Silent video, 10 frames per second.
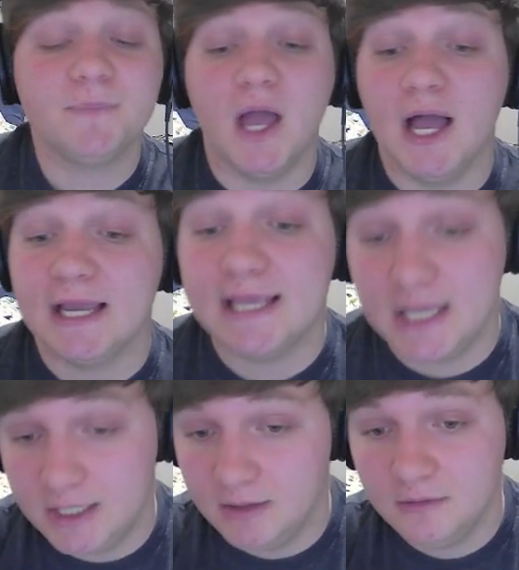
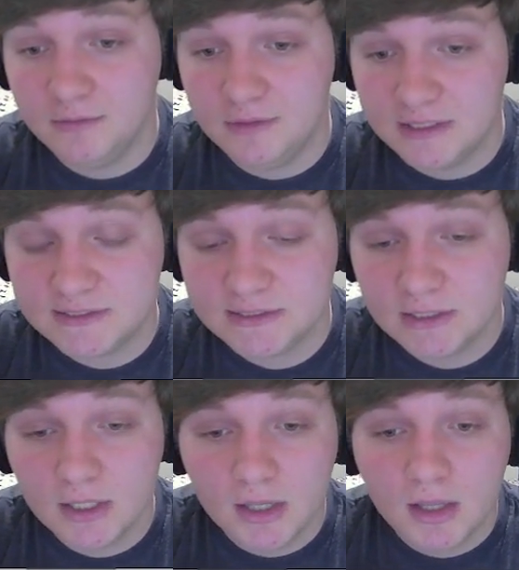Again, this
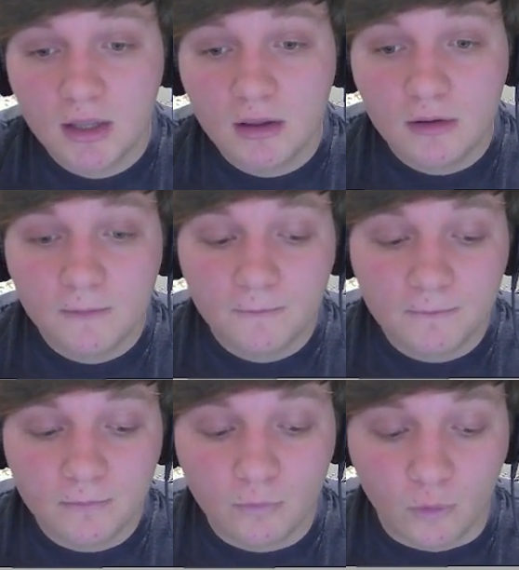
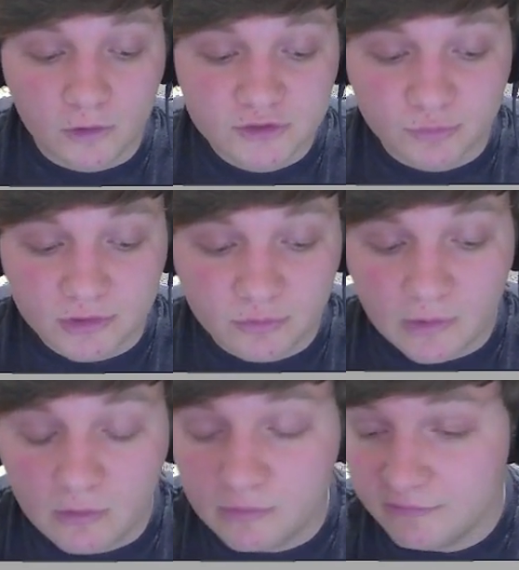works really
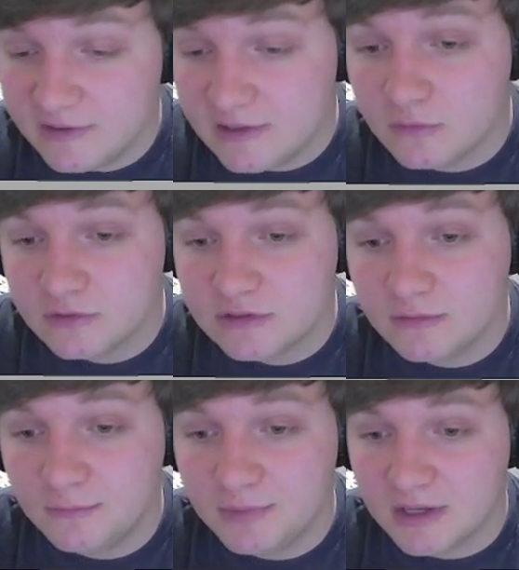well with vehicles
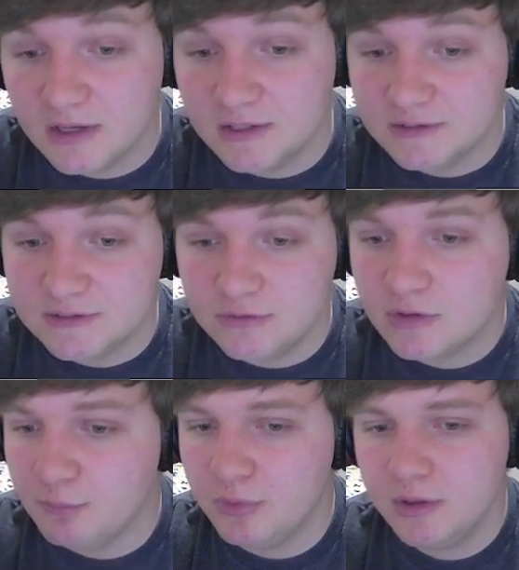because you
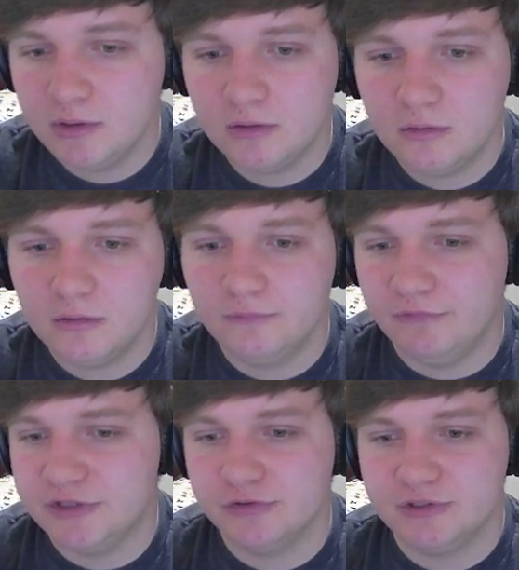can put
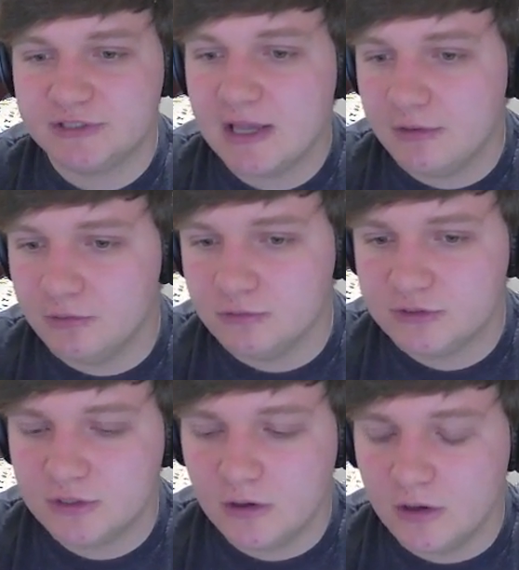vigilance
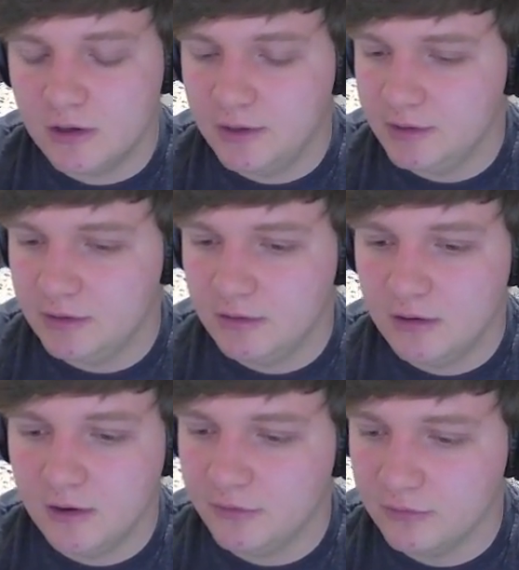counters on
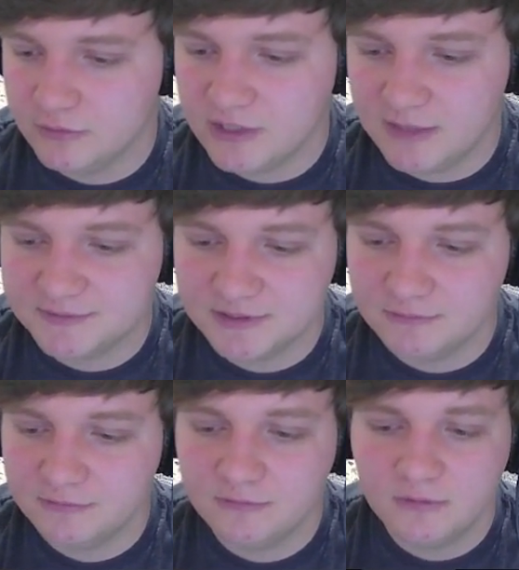other types of